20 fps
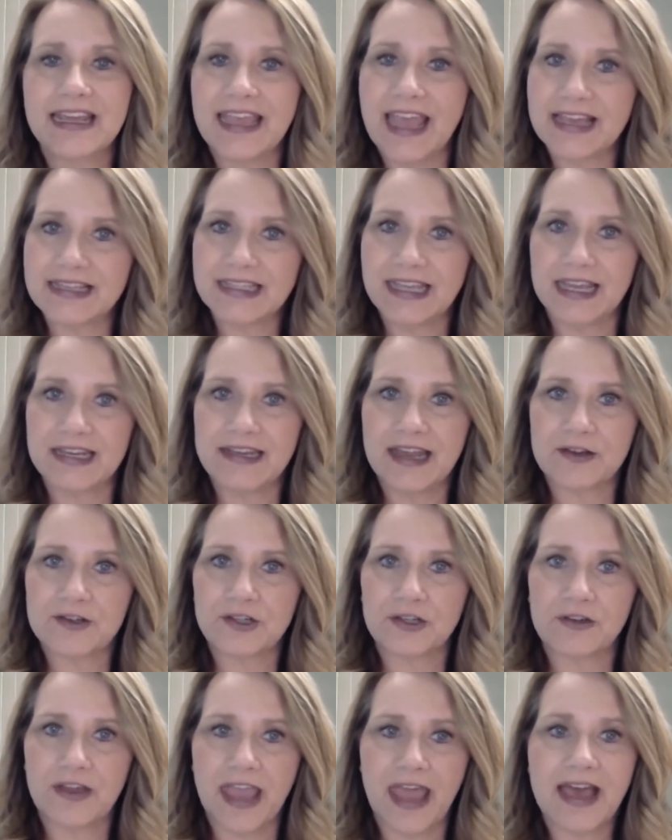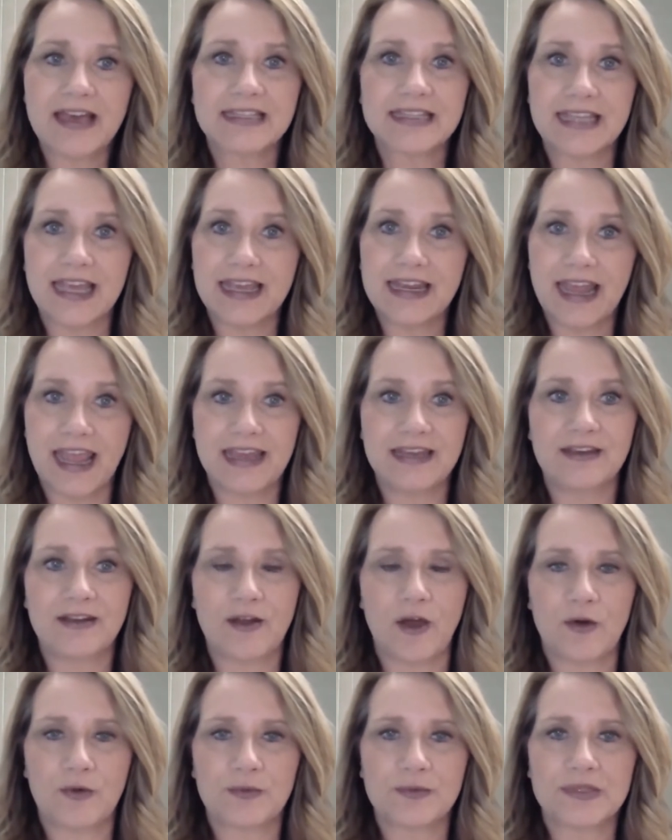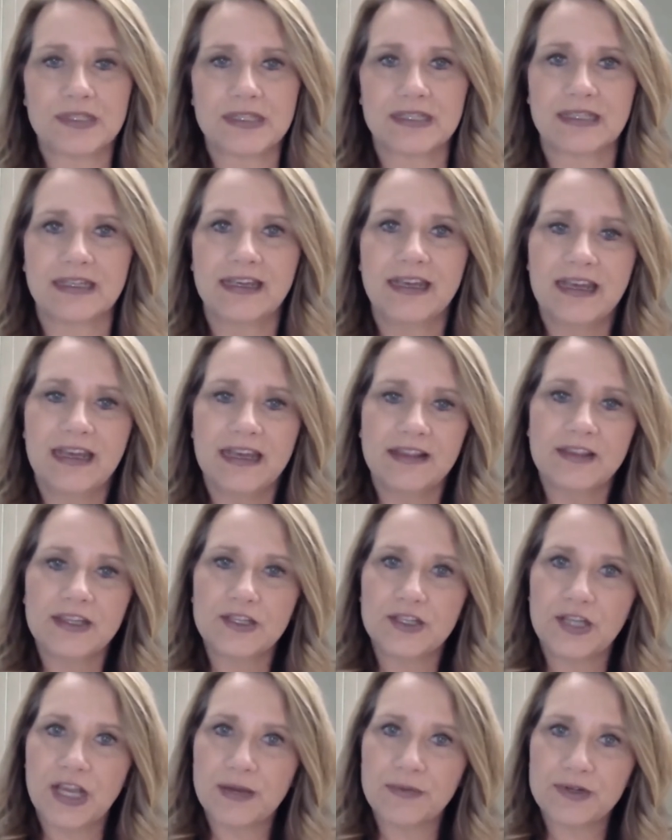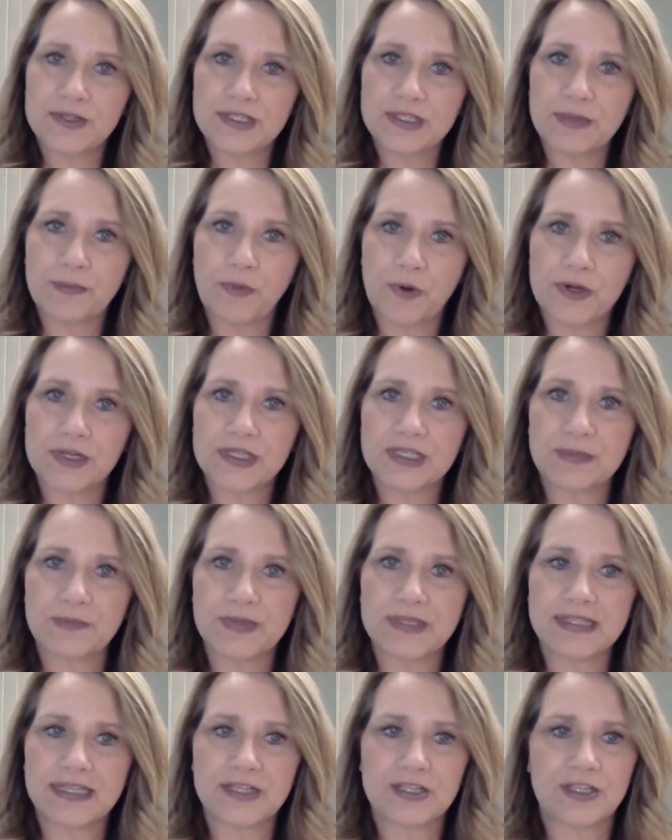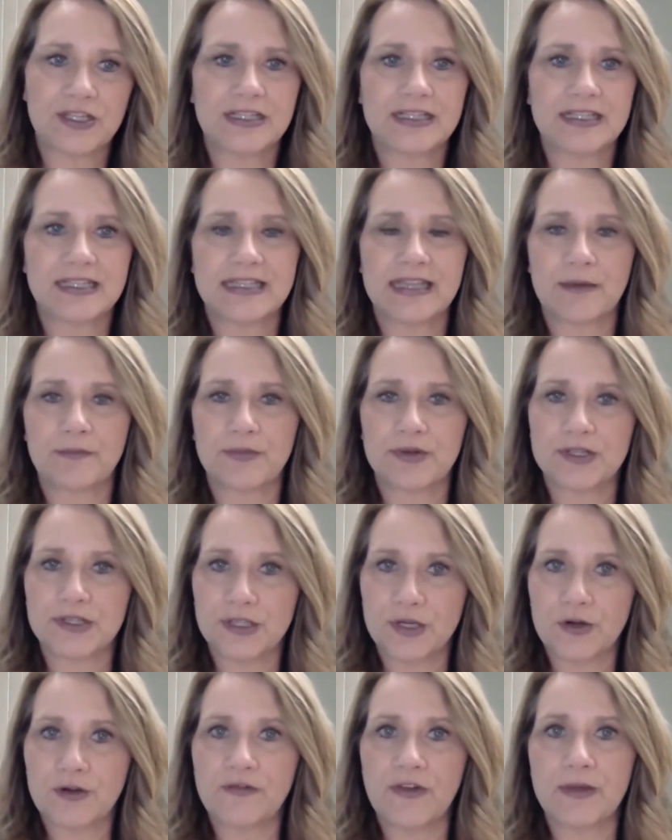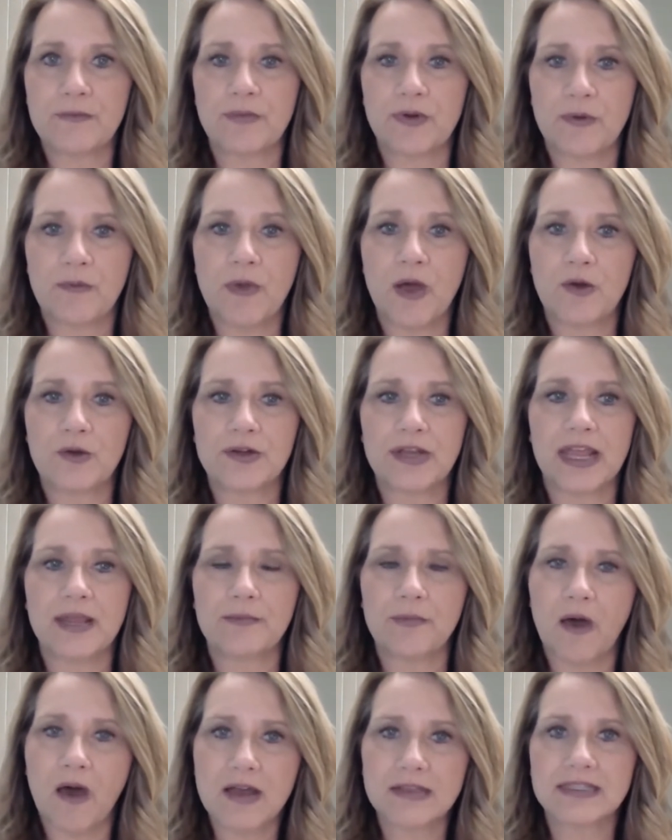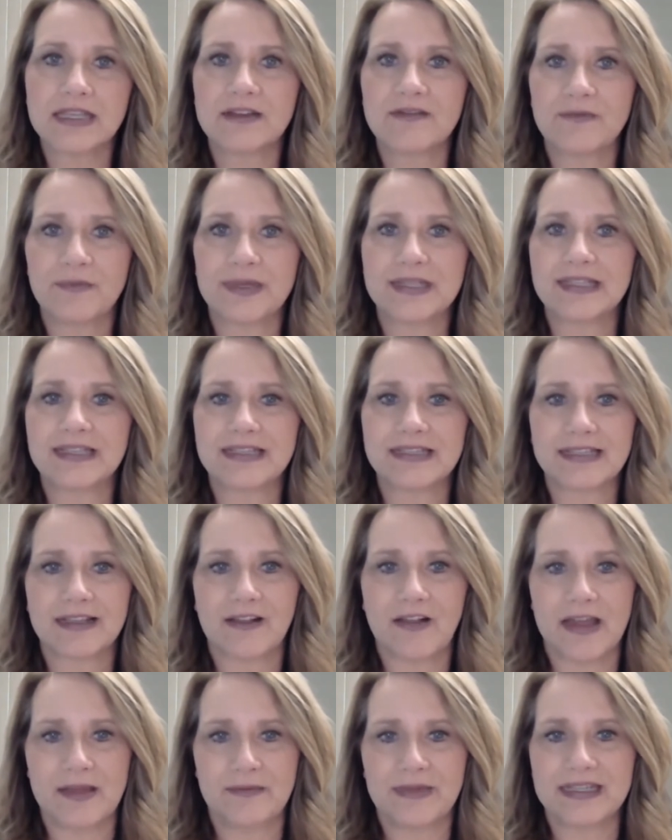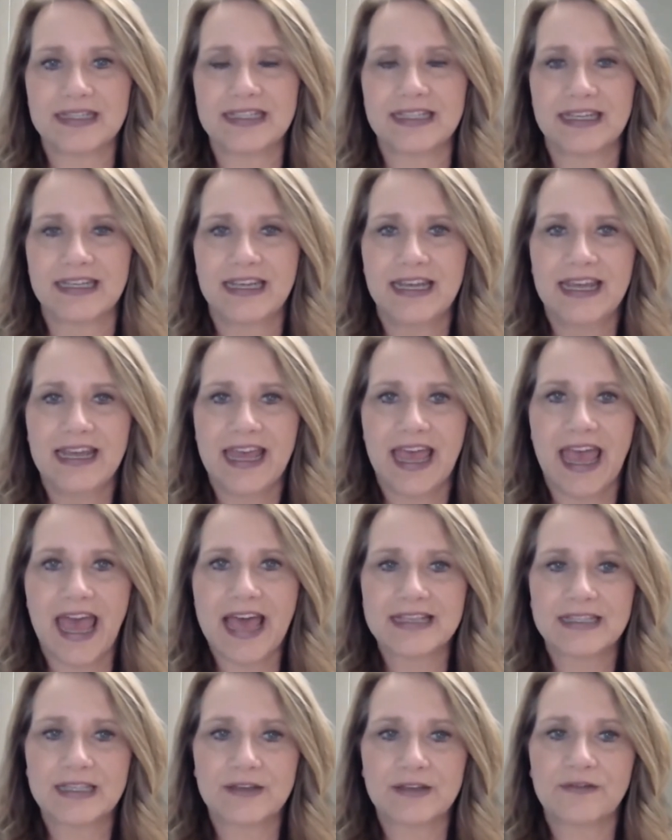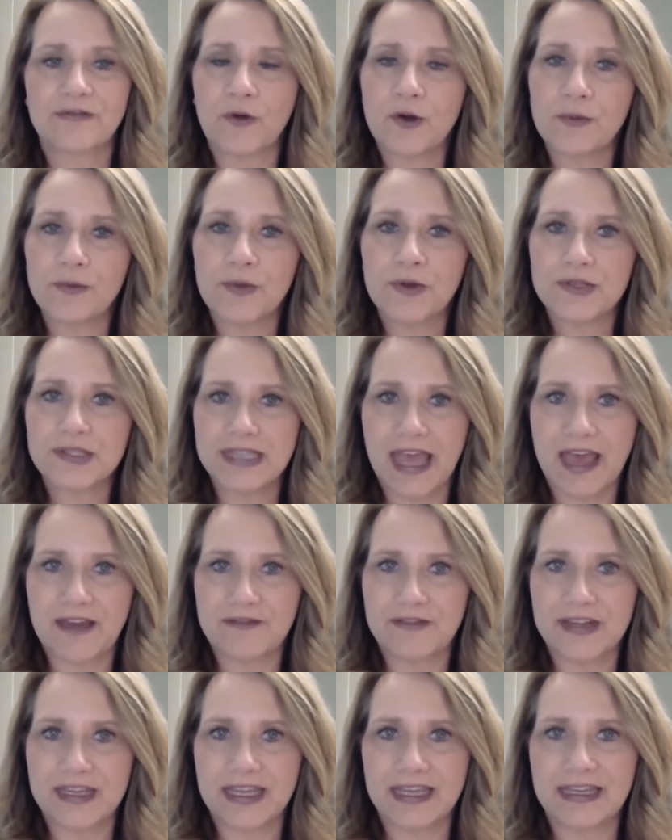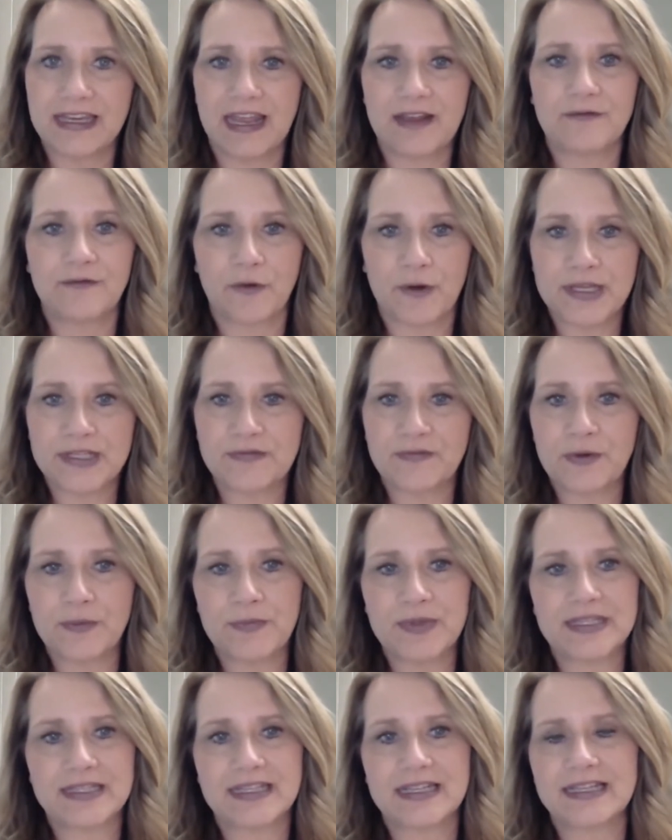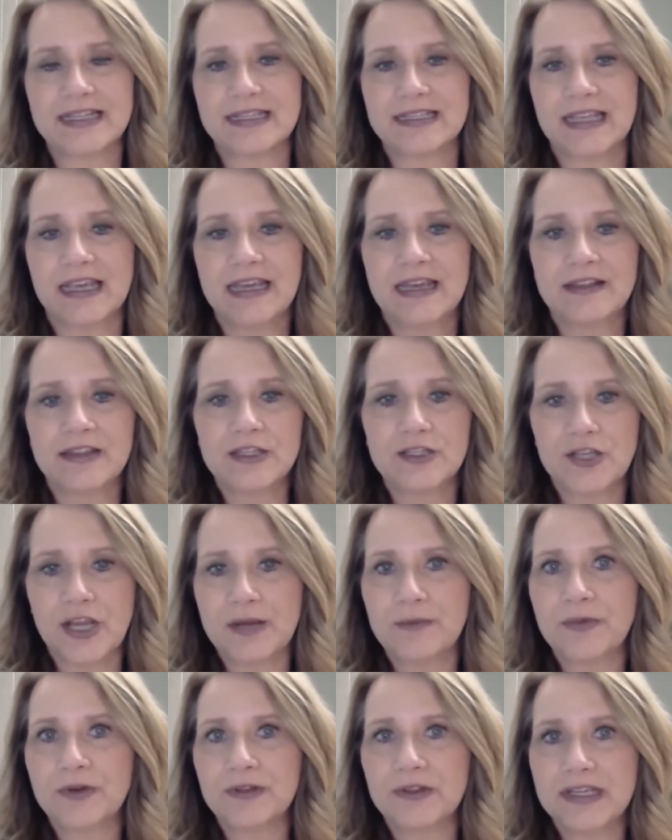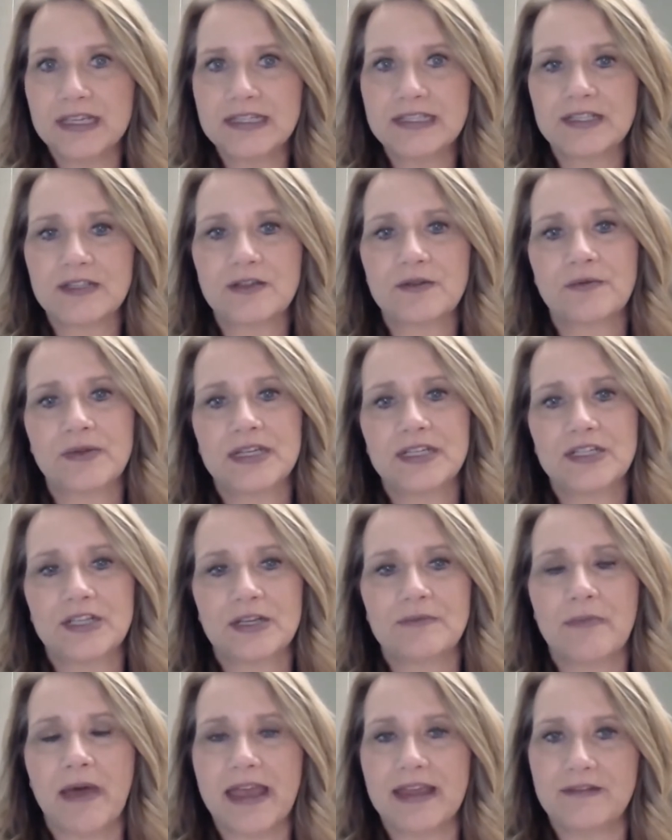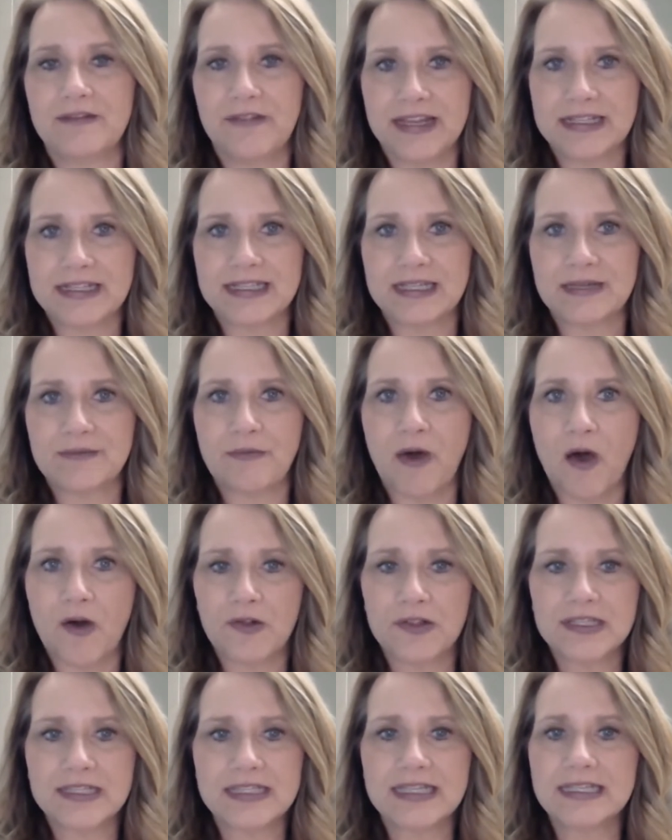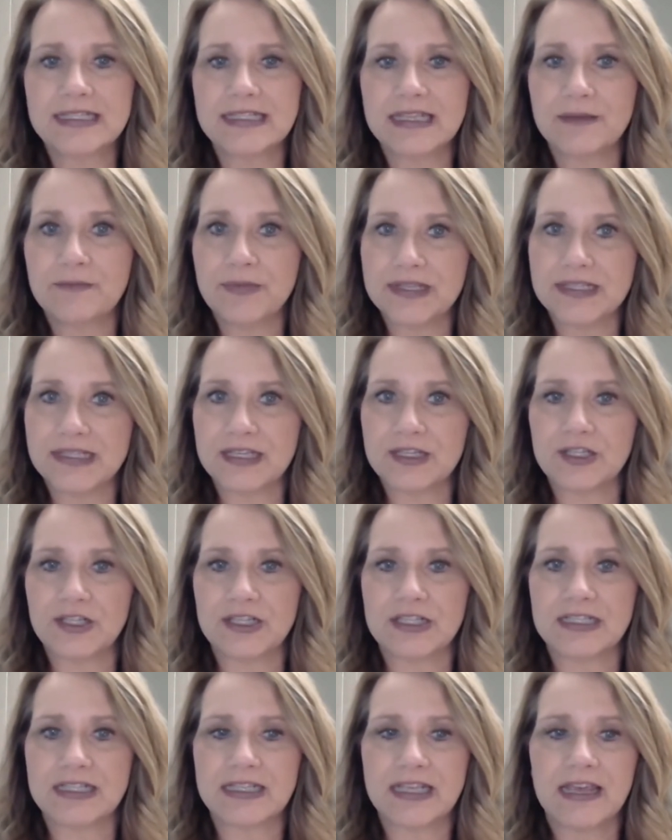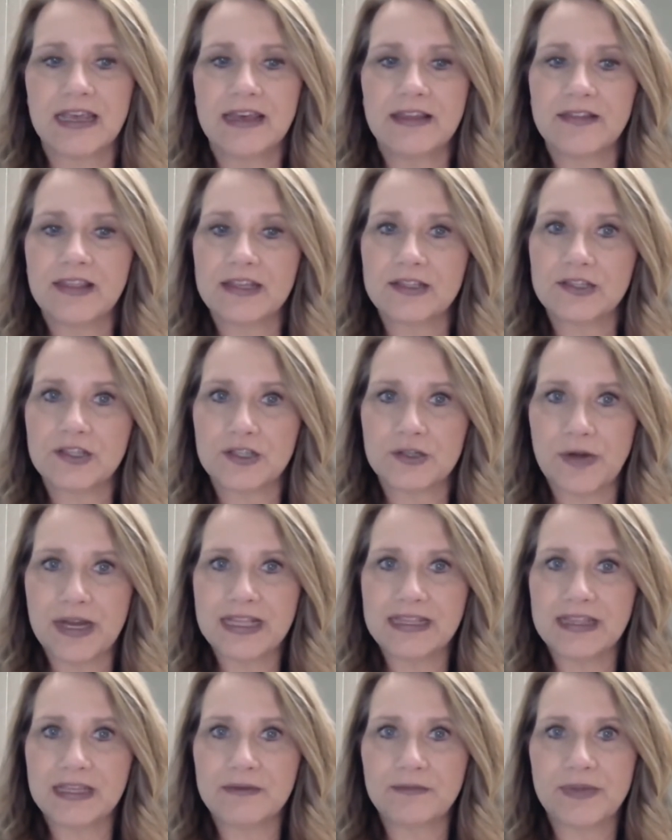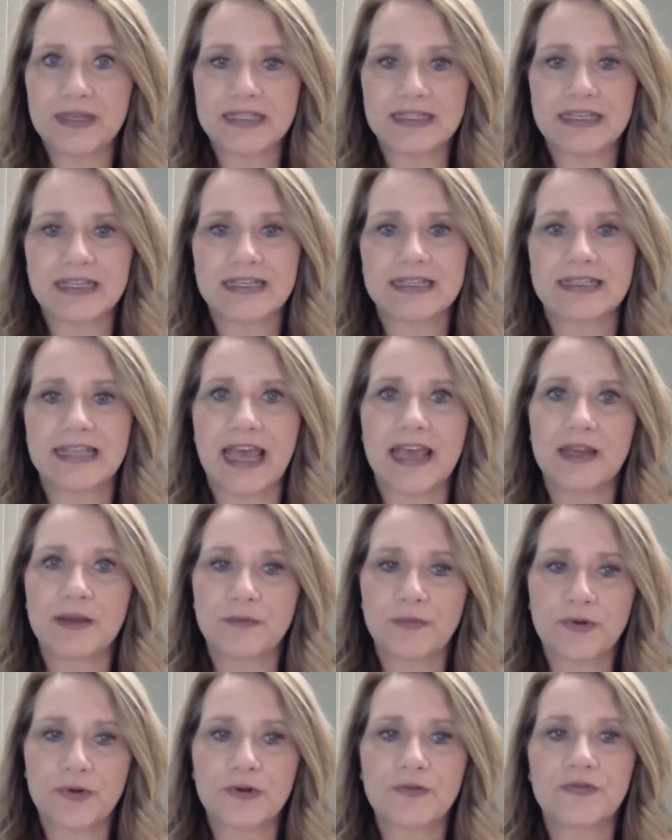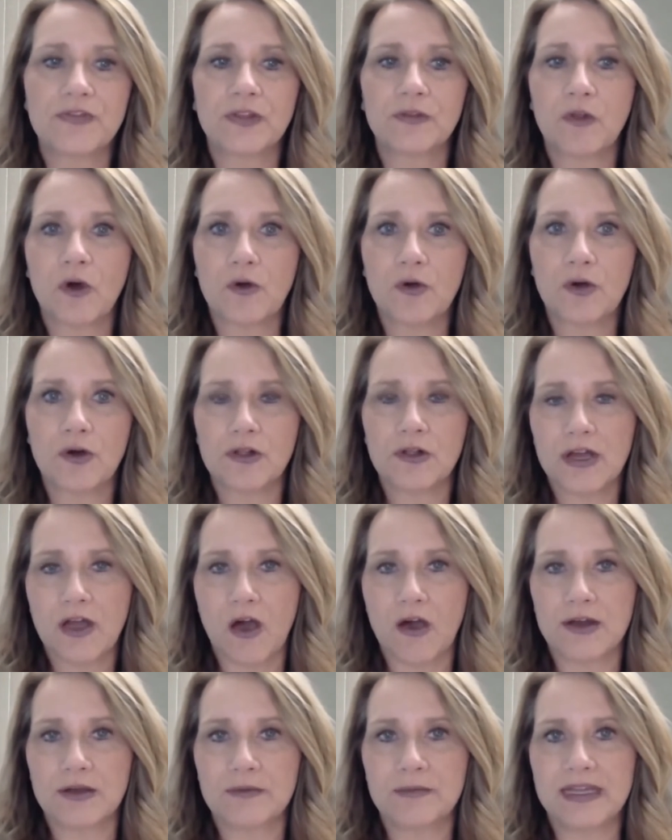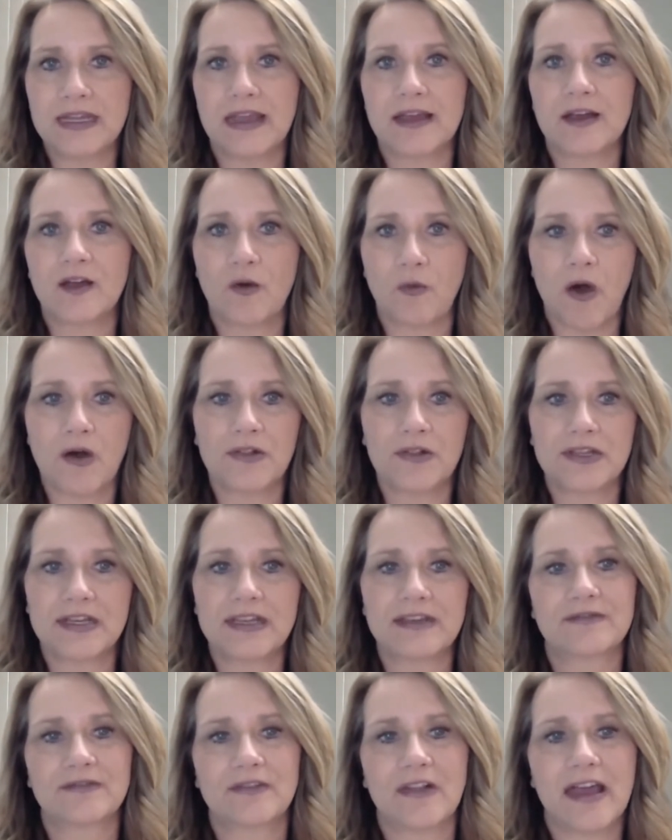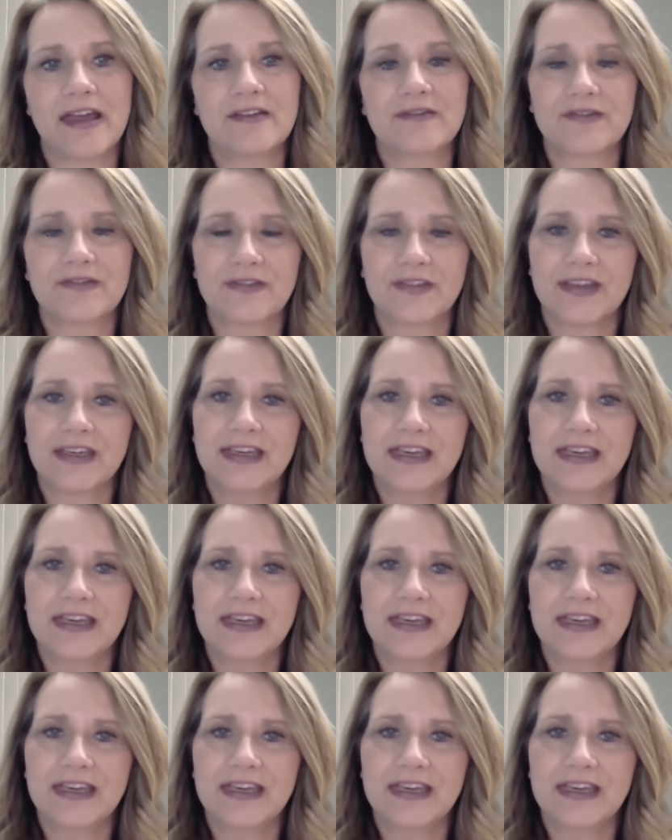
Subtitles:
Cascade Natural Gas, and Hayden Homes. The Chamber supports positions that preserve and promote a positive business climate. As the foremost advocate and voice for business, the Chamber leads the region by advancing policies and positions that strengthen business and improve the local economy and quality of life.